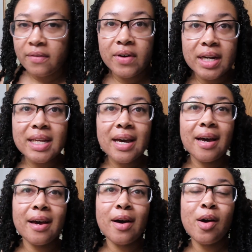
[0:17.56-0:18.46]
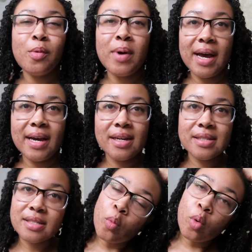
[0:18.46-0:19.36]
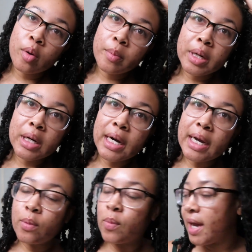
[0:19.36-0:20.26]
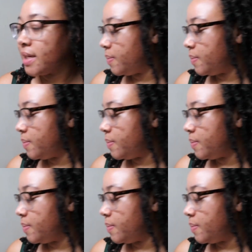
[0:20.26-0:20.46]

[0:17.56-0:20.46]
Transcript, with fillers: I finally got a wax warmer and wax